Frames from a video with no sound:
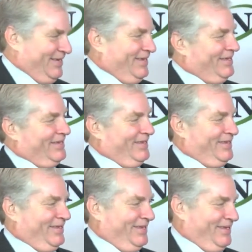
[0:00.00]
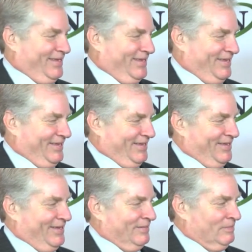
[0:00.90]

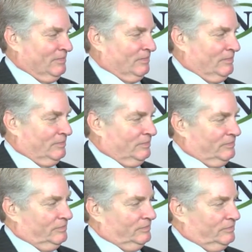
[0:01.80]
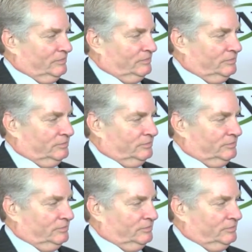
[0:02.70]
This person isn't speaking.